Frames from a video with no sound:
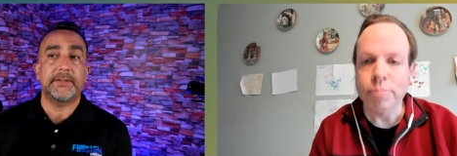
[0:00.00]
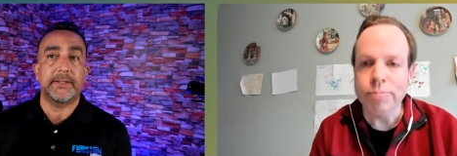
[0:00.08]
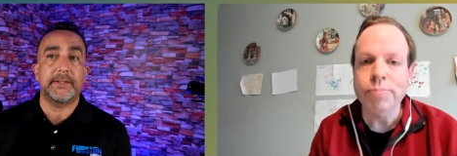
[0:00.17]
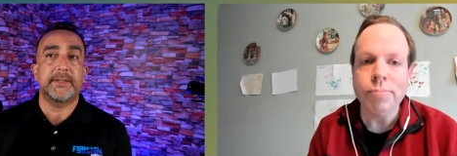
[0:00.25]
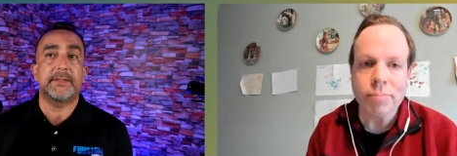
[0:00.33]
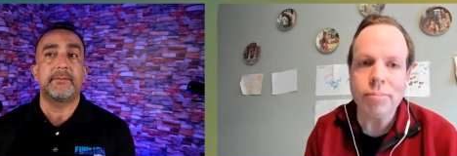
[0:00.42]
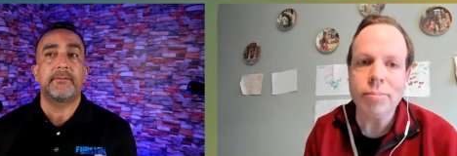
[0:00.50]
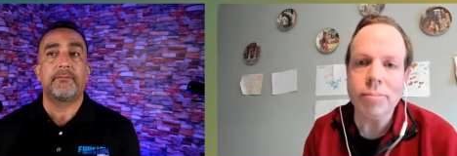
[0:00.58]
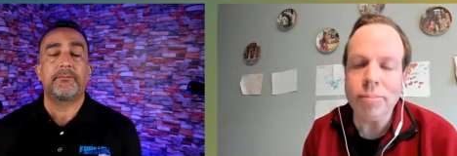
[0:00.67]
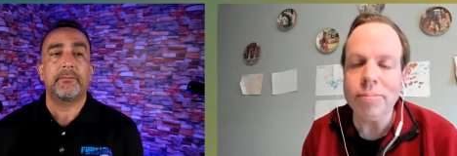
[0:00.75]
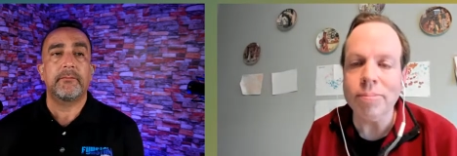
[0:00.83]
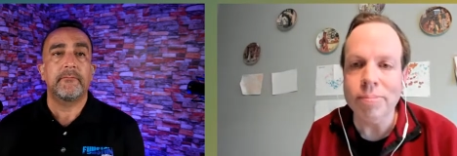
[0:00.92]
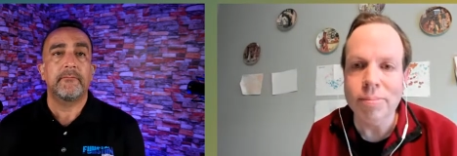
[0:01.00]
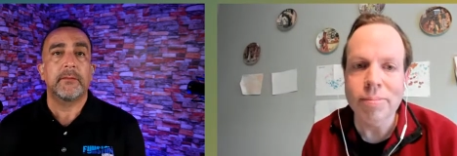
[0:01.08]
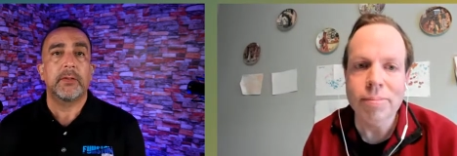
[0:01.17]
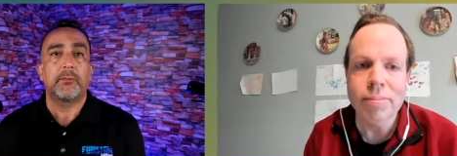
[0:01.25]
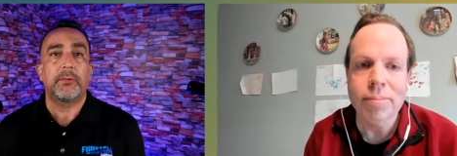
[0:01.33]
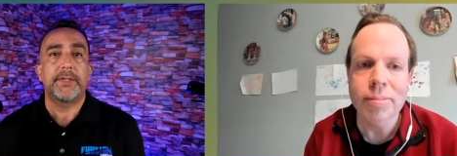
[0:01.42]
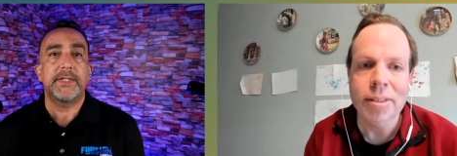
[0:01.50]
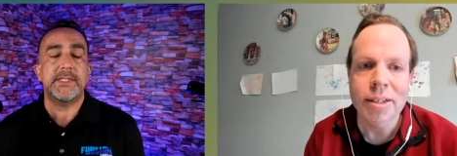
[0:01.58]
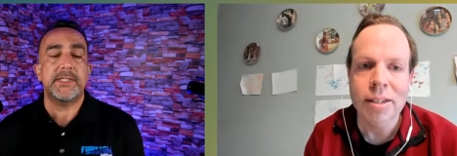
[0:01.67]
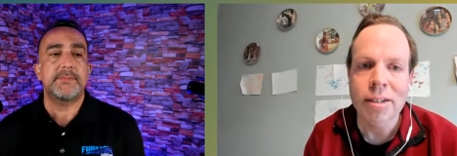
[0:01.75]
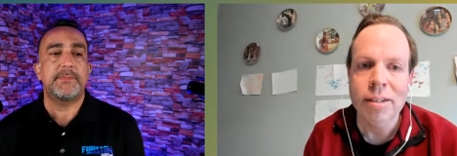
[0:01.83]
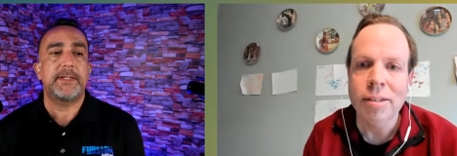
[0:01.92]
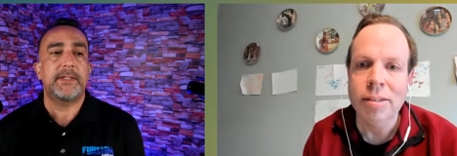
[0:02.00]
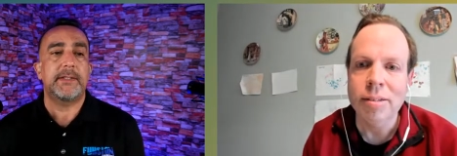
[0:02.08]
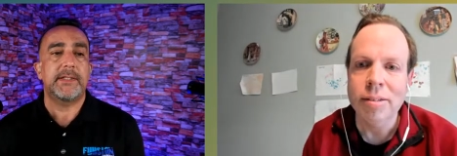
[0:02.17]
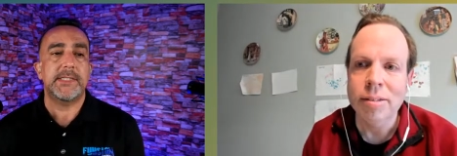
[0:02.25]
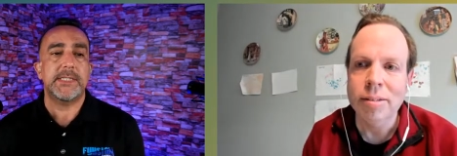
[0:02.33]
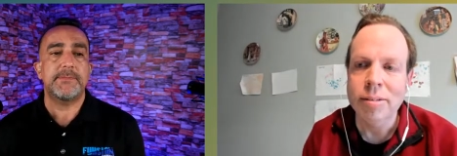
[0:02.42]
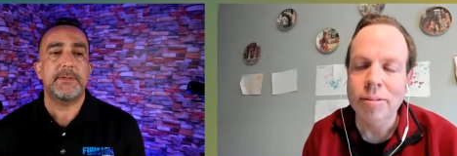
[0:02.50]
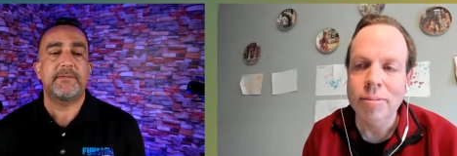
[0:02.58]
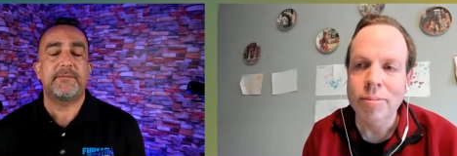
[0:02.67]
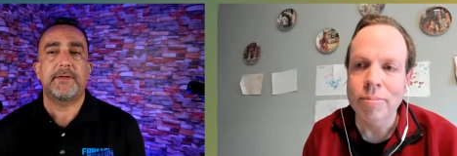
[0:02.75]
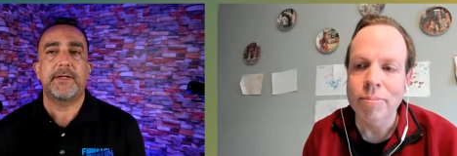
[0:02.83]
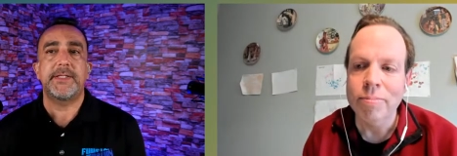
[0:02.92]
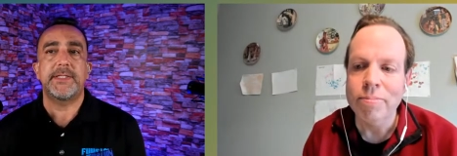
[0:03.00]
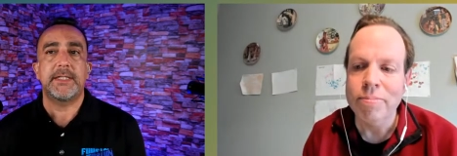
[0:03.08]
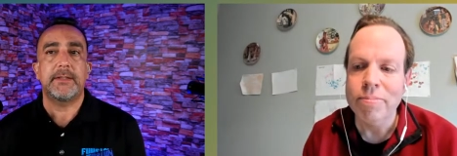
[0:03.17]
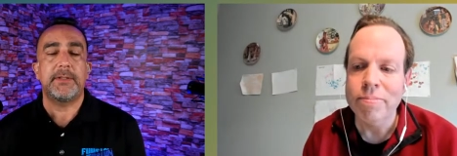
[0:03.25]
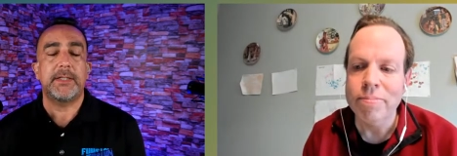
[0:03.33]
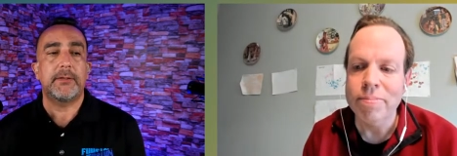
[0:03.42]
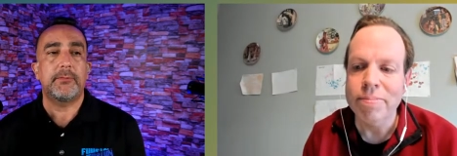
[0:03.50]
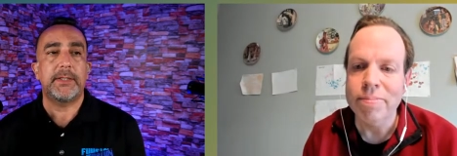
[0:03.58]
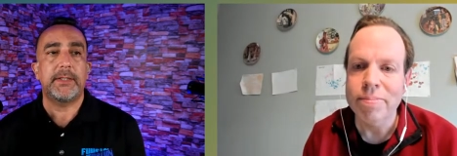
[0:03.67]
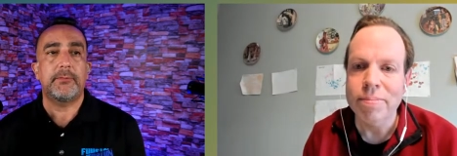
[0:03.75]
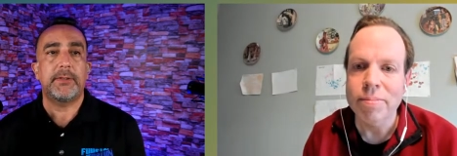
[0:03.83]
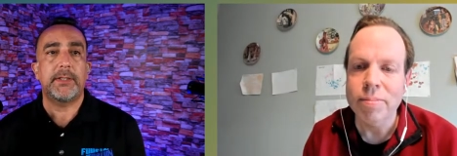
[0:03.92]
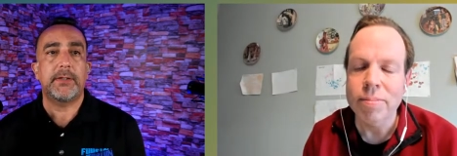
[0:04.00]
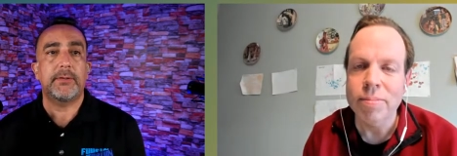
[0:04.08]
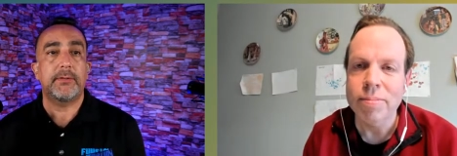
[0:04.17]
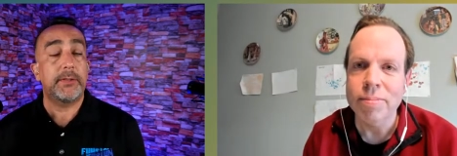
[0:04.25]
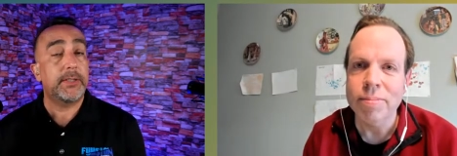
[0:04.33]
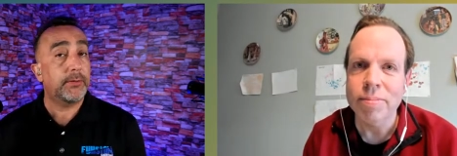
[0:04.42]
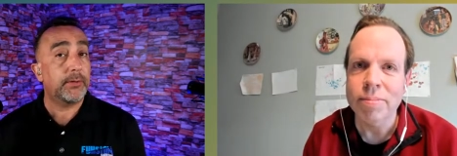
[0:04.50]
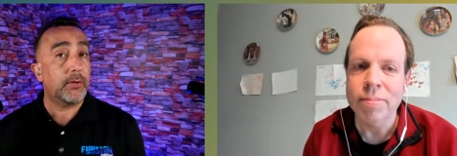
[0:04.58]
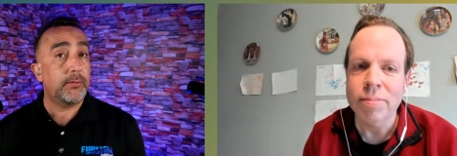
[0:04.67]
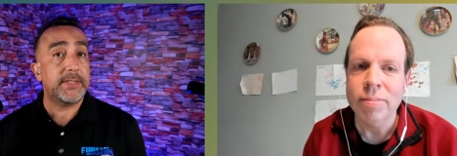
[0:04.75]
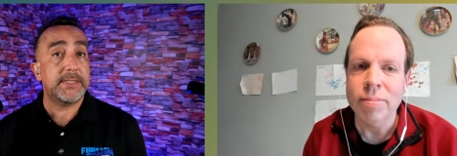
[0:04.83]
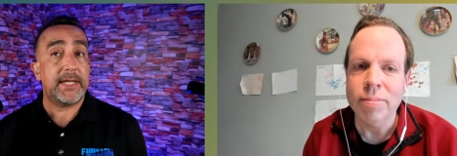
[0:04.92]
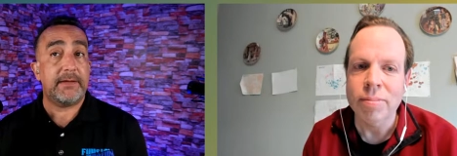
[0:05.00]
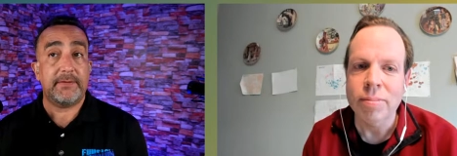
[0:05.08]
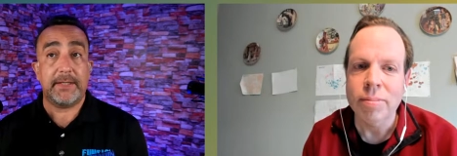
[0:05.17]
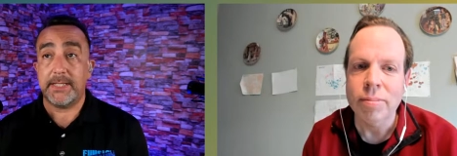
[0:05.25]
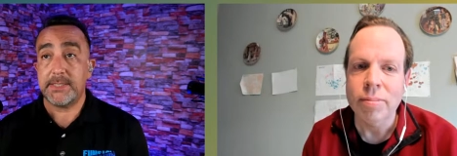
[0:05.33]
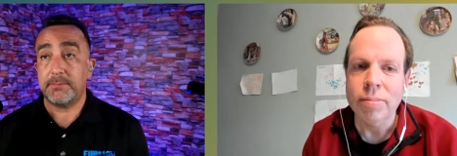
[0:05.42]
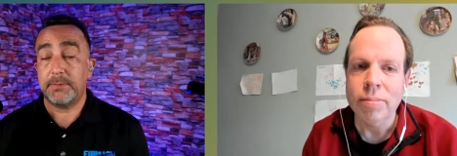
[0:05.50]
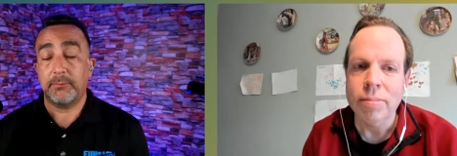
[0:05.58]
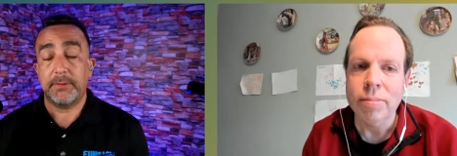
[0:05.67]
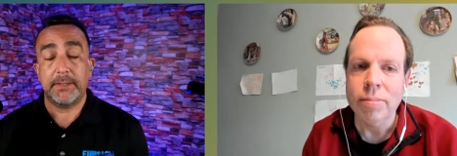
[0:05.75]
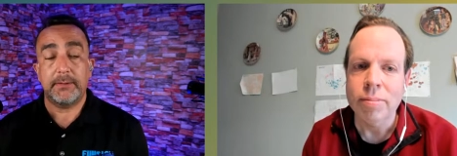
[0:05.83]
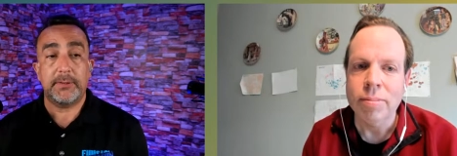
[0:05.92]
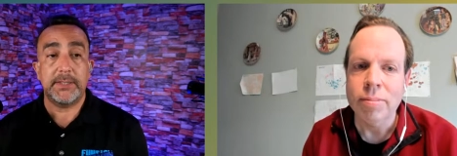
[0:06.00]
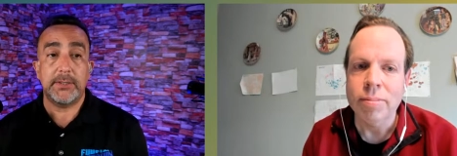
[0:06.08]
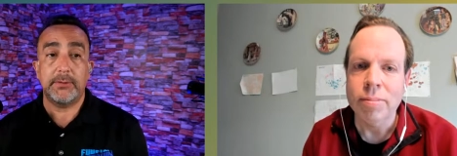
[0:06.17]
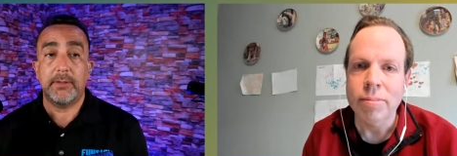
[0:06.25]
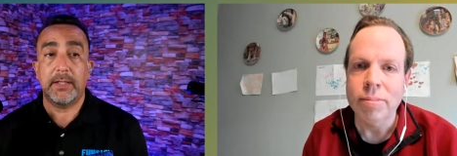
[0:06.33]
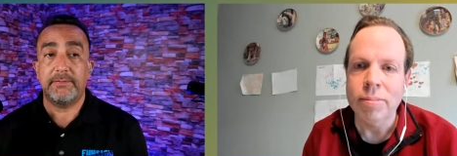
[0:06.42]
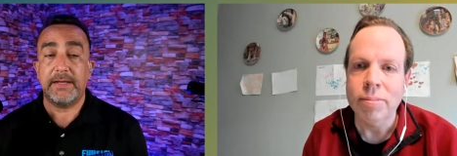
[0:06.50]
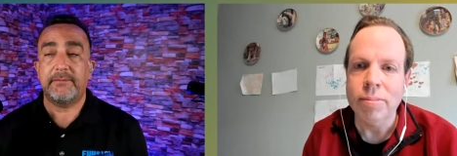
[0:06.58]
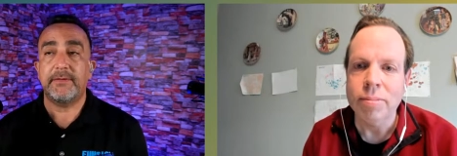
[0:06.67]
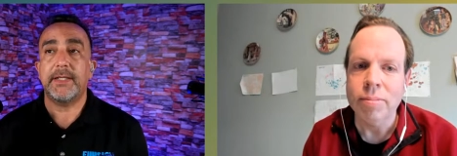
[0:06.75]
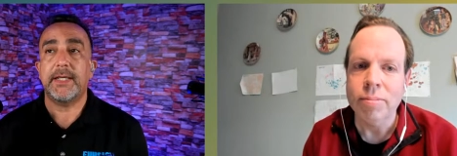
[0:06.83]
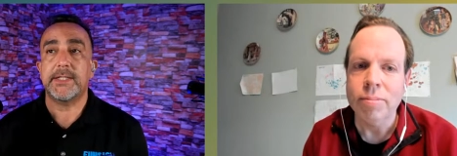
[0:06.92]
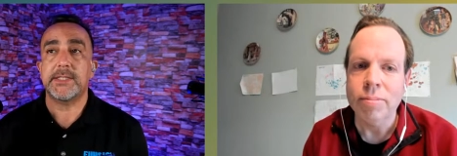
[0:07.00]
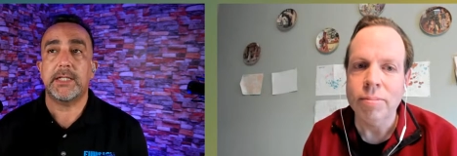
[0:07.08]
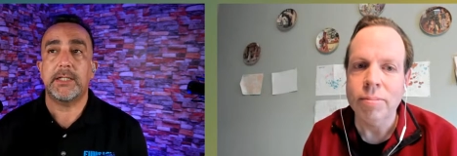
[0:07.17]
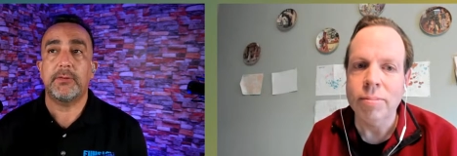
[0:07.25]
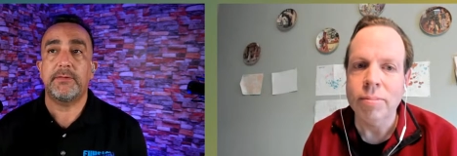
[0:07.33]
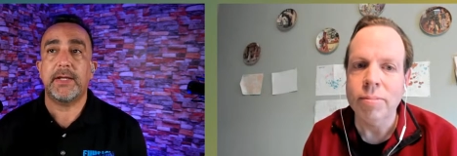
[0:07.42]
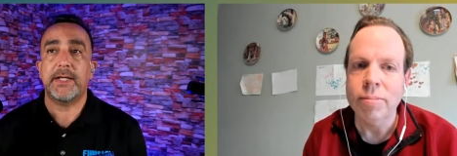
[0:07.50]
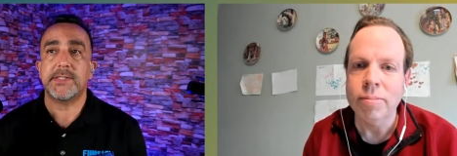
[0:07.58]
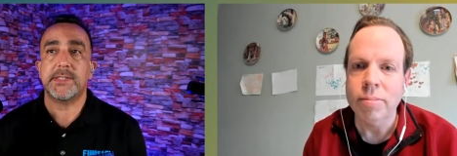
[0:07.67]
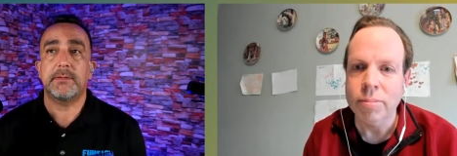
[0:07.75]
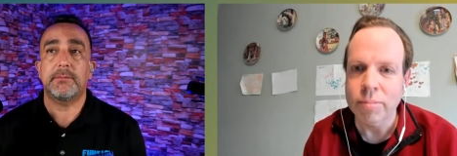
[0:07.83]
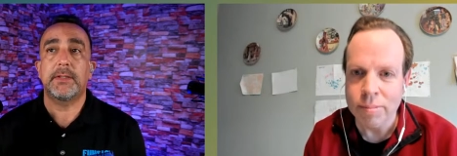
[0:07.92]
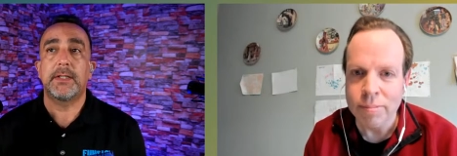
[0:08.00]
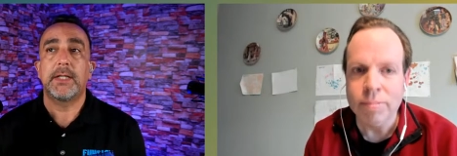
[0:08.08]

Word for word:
Speaker 1: good. Well, this has been this has been fun, Tim. You know, we we don't we don't always have guests, but we we do love having guests. I know we've got some